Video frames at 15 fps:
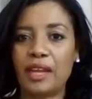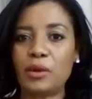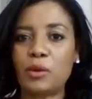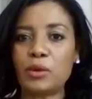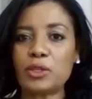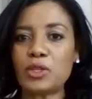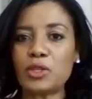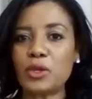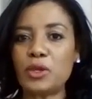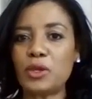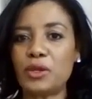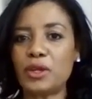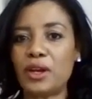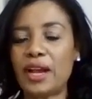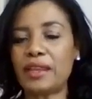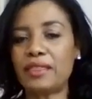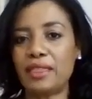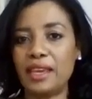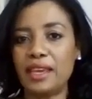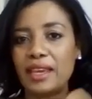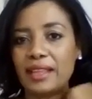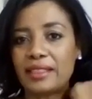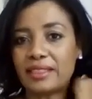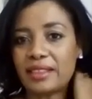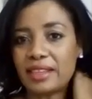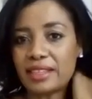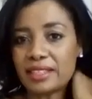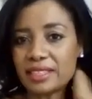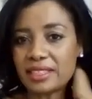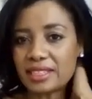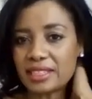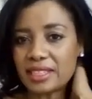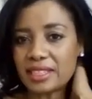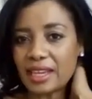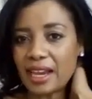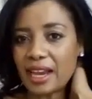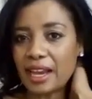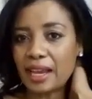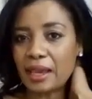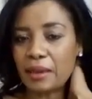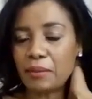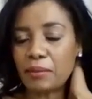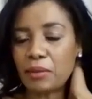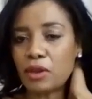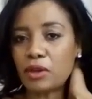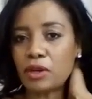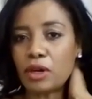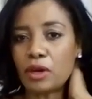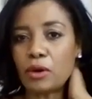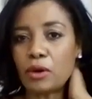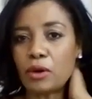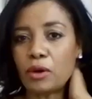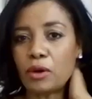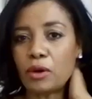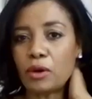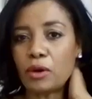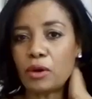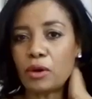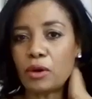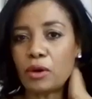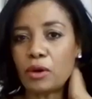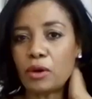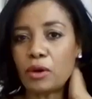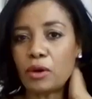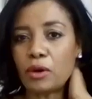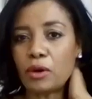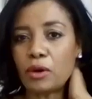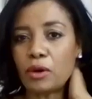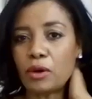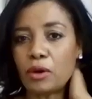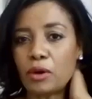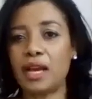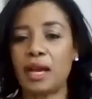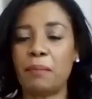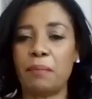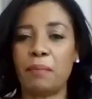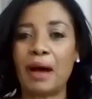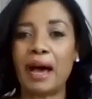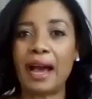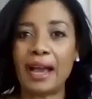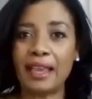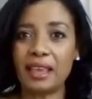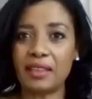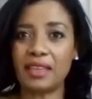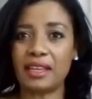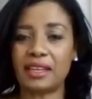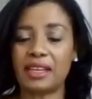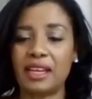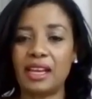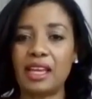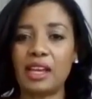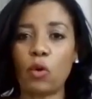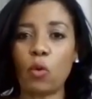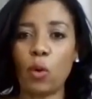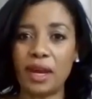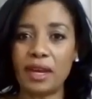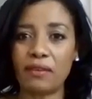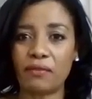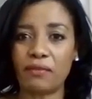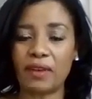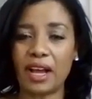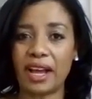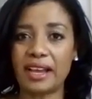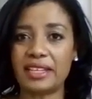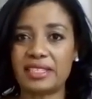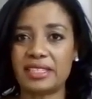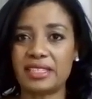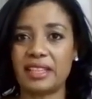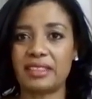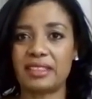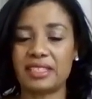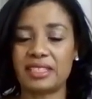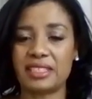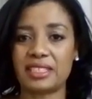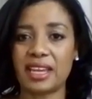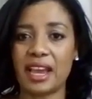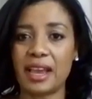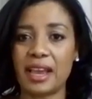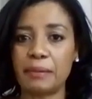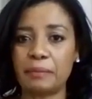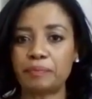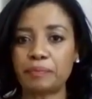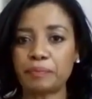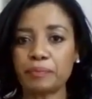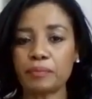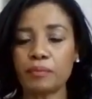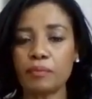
And also, I think at this time, if you've got a buyer that really qualifies at this time,